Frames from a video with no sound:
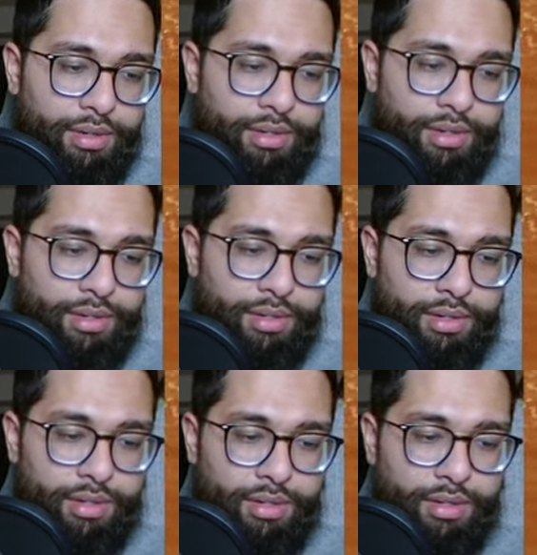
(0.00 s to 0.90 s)

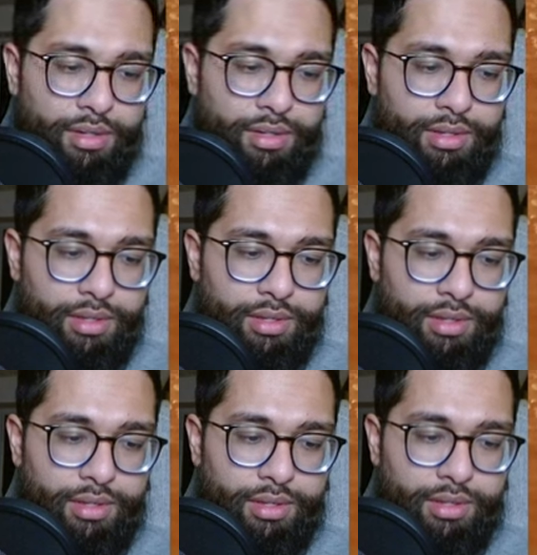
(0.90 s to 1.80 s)

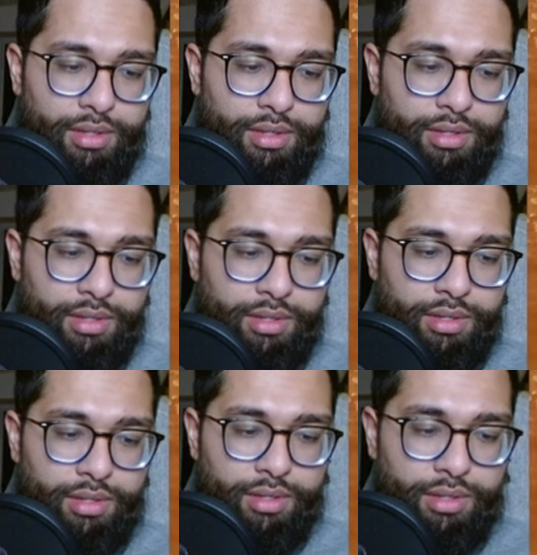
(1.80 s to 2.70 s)
Nobody speaks.